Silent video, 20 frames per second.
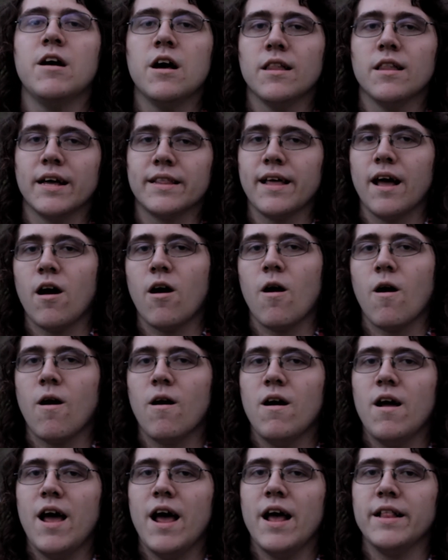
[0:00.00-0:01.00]
like they
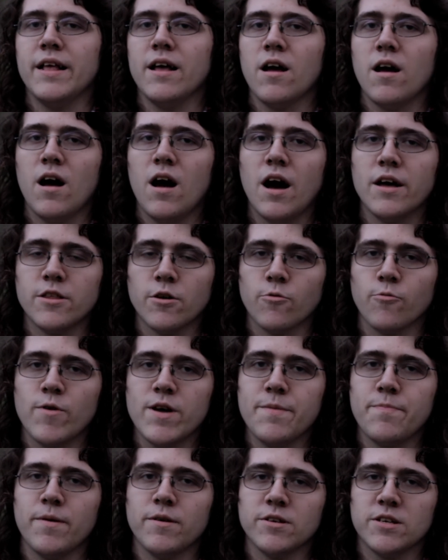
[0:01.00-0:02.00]
are in the other
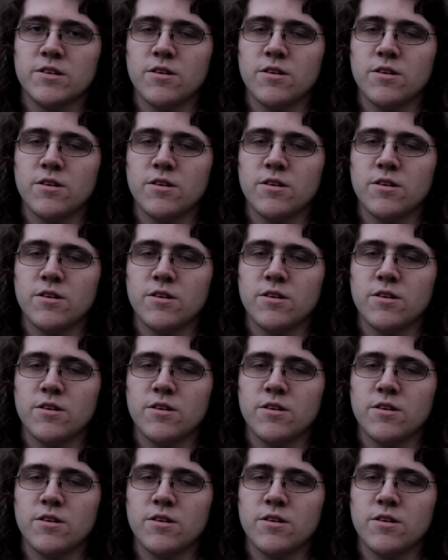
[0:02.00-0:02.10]
repos.